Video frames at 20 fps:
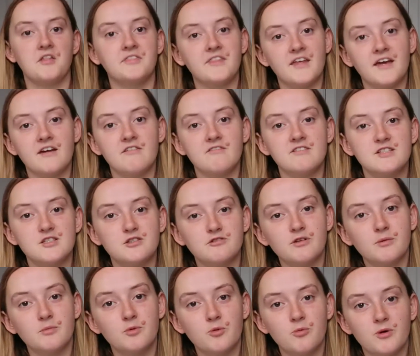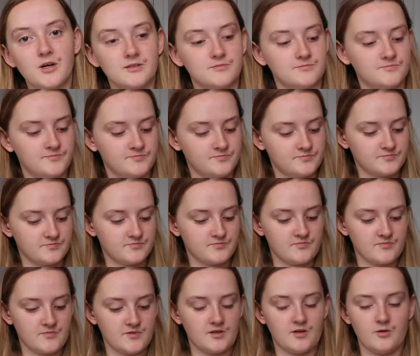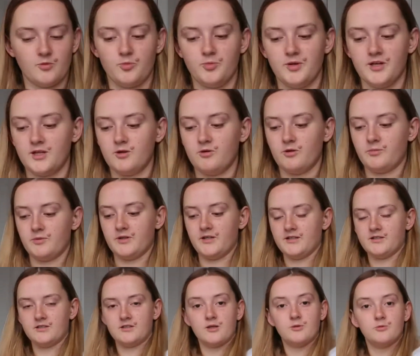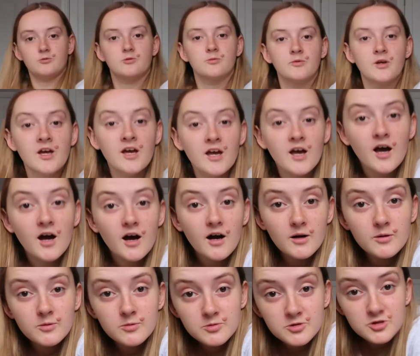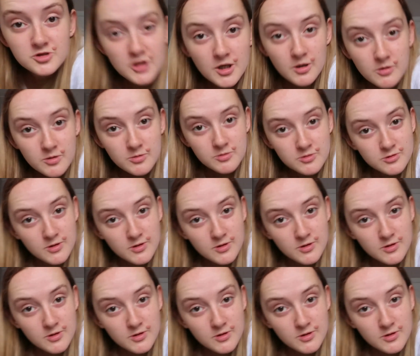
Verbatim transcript: There is scribble one. I'll pick you up and I will, I will show you what